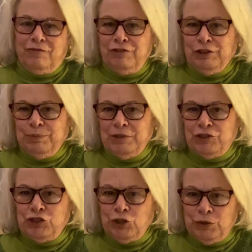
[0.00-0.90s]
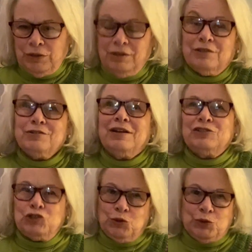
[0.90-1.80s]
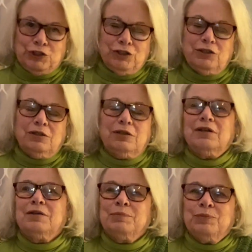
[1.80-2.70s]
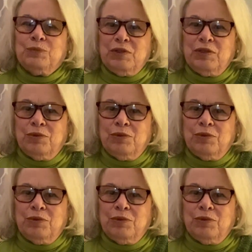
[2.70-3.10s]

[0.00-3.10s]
film The Joker with